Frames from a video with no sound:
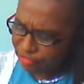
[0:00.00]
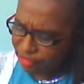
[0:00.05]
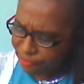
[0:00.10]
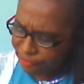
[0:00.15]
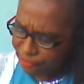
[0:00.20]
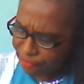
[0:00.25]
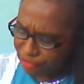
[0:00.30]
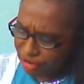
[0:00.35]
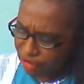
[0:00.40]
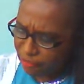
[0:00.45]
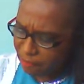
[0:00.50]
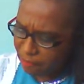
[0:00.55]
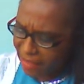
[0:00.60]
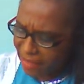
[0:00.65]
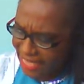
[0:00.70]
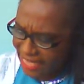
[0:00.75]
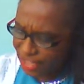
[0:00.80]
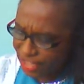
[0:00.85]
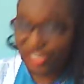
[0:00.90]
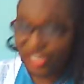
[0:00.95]
the referral of
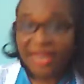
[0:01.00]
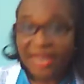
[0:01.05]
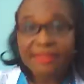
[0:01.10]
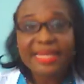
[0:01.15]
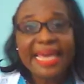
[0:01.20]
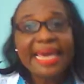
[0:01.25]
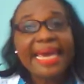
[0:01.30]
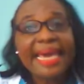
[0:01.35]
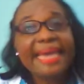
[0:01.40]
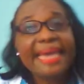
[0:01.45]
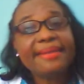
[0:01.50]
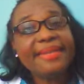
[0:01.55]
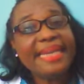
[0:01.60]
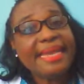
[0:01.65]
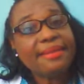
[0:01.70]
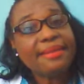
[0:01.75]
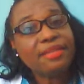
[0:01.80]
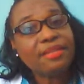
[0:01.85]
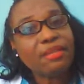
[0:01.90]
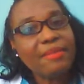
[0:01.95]
patients,
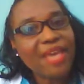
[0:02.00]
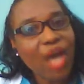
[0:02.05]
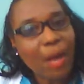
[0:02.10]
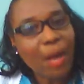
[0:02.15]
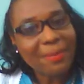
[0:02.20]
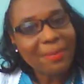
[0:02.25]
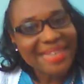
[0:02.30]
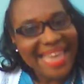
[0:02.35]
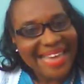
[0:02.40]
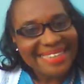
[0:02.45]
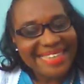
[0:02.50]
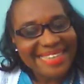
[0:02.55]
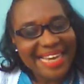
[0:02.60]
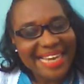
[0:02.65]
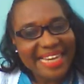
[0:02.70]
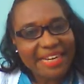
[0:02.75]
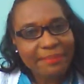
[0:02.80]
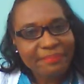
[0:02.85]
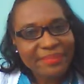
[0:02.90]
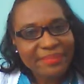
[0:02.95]
it needs to be
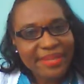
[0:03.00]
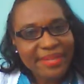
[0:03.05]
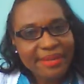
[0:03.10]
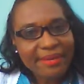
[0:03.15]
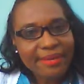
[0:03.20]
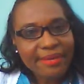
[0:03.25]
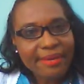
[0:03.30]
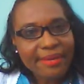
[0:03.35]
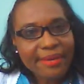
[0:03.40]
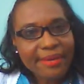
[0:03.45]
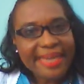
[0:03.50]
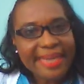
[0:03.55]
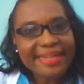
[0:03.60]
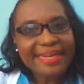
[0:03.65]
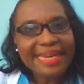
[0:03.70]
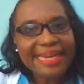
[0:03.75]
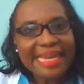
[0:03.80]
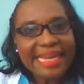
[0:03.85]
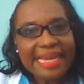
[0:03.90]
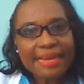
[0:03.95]
updated.
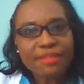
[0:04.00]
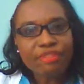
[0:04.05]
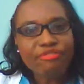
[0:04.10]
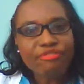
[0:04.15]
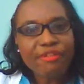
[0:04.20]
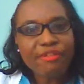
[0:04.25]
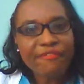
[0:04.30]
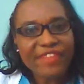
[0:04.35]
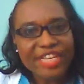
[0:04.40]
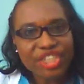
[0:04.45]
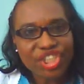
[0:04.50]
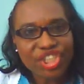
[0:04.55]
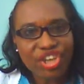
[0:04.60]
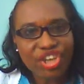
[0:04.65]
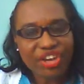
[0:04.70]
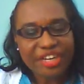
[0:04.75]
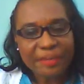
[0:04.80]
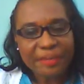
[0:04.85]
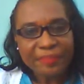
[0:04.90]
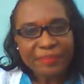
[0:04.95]
It needs
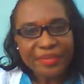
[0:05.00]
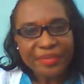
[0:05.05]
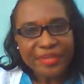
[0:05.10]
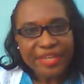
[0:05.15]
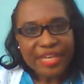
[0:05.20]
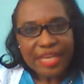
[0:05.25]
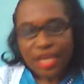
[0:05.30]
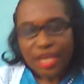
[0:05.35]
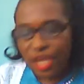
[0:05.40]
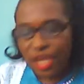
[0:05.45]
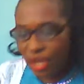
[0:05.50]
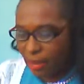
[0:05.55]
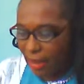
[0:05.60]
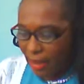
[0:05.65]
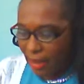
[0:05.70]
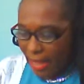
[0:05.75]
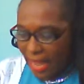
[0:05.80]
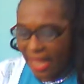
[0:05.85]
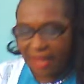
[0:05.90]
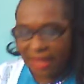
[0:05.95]
revision.
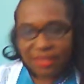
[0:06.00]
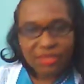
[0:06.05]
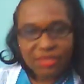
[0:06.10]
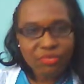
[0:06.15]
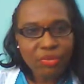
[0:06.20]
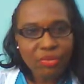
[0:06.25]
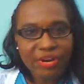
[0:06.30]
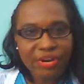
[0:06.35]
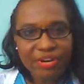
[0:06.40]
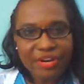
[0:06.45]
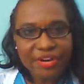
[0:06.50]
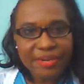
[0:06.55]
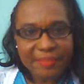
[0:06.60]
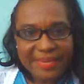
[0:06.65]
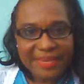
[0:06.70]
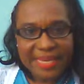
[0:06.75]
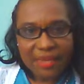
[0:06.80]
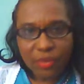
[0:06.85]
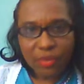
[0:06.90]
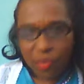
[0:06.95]
And you heard
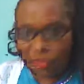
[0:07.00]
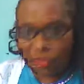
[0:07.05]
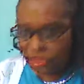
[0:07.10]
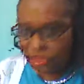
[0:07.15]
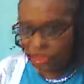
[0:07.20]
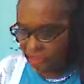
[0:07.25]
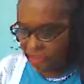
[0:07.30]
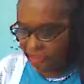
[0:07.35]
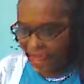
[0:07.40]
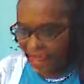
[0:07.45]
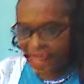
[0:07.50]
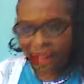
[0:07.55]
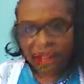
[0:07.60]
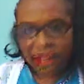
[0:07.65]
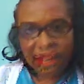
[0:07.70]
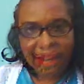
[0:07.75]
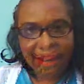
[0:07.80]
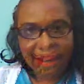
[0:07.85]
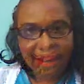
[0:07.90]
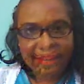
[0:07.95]
me quote in
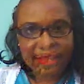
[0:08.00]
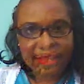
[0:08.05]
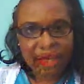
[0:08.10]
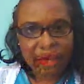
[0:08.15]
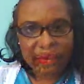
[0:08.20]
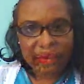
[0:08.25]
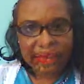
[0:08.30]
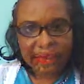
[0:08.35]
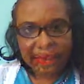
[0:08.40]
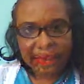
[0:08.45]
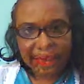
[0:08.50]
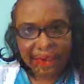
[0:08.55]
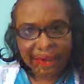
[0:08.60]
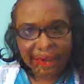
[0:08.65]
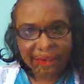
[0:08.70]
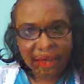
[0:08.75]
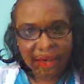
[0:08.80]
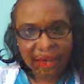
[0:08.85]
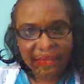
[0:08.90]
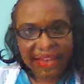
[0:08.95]
the article
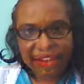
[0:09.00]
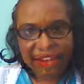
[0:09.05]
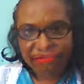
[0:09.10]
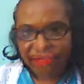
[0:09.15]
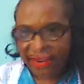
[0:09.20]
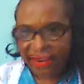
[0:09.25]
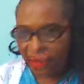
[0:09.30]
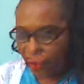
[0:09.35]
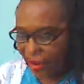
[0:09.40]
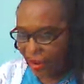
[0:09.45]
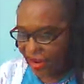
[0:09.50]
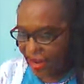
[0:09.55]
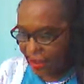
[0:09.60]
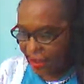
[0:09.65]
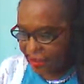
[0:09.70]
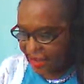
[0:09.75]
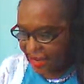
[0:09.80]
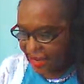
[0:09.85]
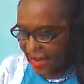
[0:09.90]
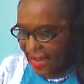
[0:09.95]
that I read where
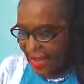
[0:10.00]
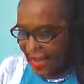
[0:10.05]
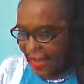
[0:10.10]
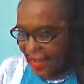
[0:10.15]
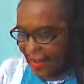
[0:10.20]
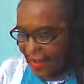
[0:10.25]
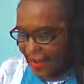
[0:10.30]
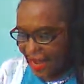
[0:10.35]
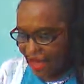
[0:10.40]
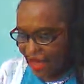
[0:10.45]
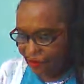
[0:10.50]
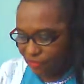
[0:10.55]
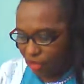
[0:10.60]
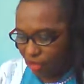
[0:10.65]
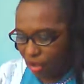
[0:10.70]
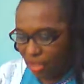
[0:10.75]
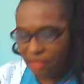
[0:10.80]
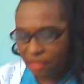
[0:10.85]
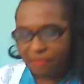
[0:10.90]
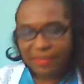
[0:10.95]
they said 11
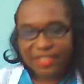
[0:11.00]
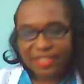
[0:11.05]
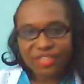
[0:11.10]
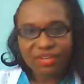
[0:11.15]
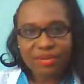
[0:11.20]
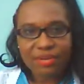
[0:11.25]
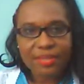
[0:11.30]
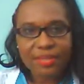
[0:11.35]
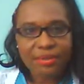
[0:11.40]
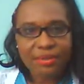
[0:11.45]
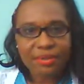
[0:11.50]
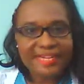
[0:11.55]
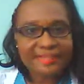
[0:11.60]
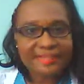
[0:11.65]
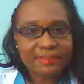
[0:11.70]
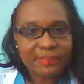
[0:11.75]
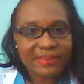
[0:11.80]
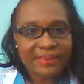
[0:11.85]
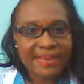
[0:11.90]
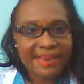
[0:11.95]
hospitals on
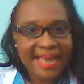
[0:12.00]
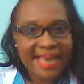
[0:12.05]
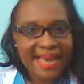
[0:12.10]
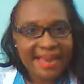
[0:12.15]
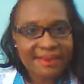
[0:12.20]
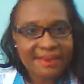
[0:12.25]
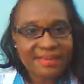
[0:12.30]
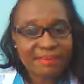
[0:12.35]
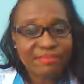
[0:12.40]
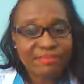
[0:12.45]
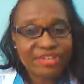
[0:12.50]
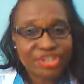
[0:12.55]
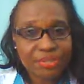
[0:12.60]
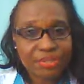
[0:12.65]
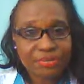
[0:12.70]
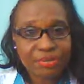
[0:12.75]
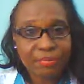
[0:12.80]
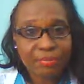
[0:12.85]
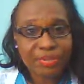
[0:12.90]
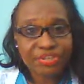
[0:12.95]
it that they had them
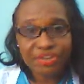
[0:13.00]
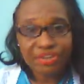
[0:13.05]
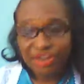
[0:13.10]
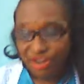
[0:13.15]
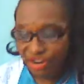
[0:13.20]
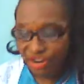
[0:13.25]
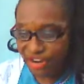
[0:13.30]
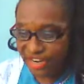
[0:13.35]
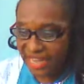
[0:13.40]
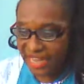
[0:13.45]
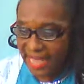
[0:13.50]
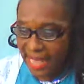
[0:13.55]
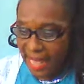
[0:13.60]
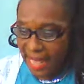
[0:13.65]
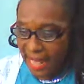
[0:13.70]
registered. But you heard,